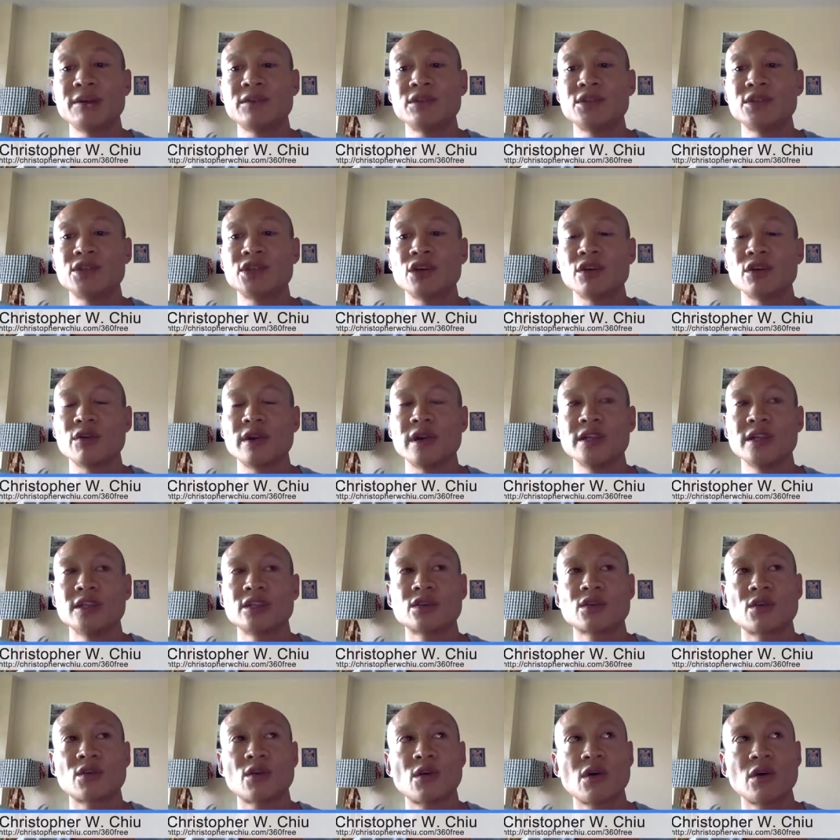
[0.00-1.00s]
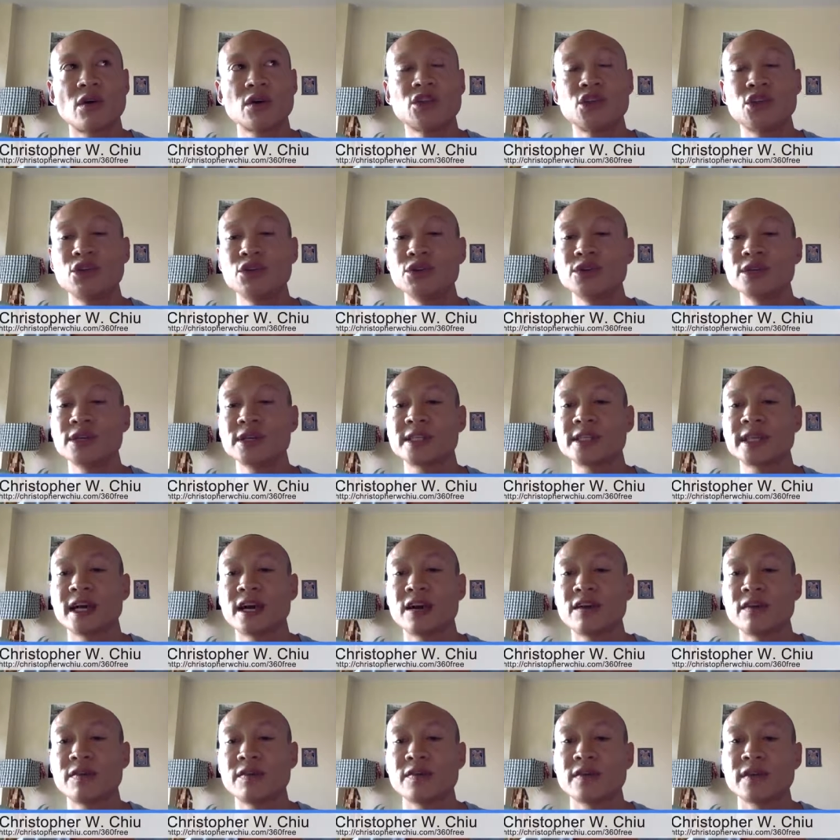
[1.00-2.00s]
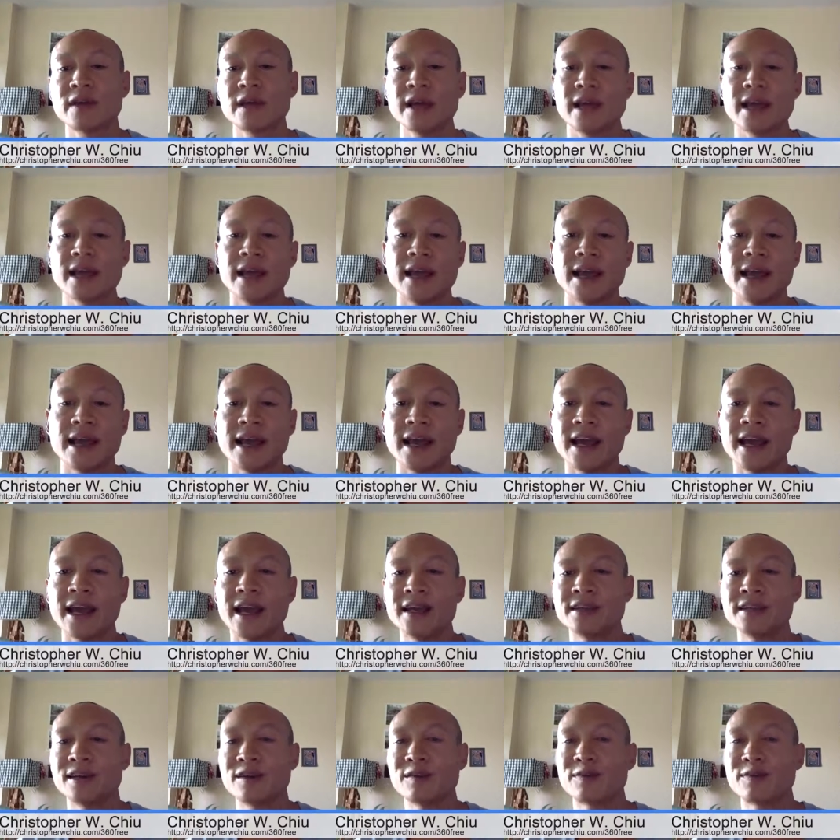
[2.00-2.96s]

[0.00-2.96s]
Altucher. It's called Choose Yourself. And